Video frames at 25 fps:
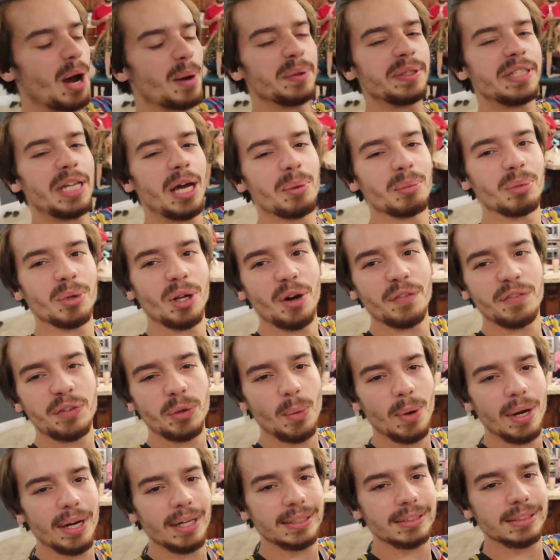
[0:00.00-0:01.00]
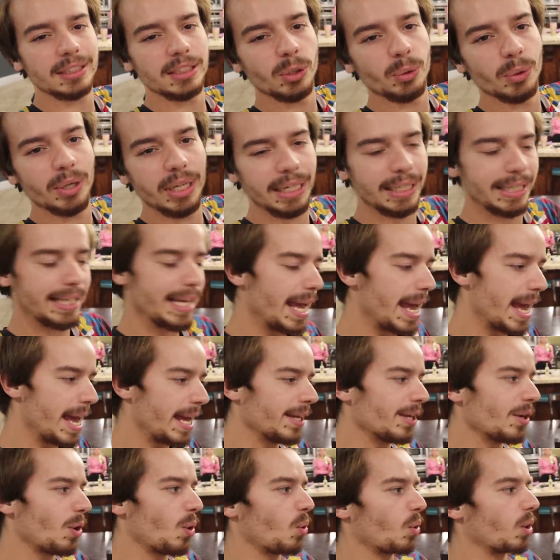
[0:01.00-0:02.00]
Comment down below if you want us to do it
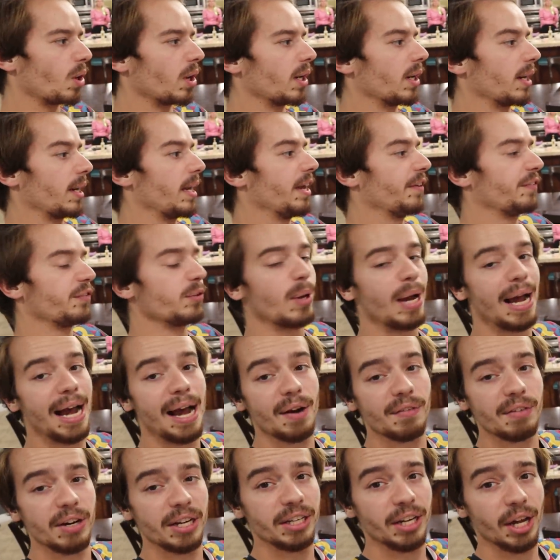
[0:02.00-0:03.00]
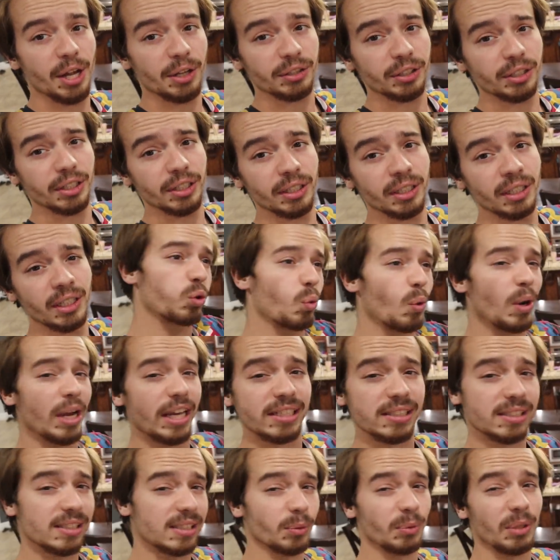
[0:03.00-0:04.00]
again or if you have another
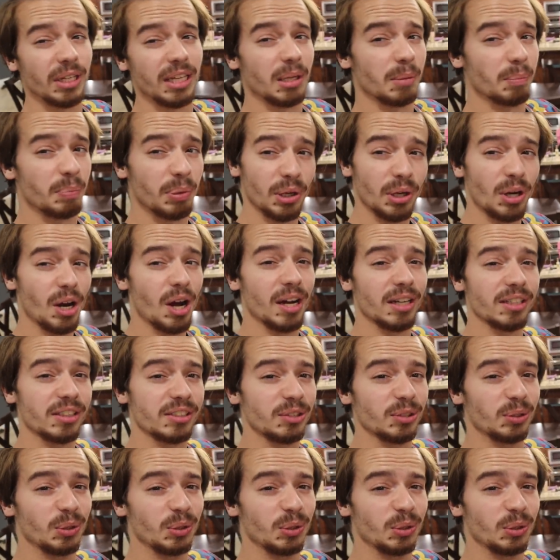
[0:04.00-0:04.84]
twist that we can put on I'm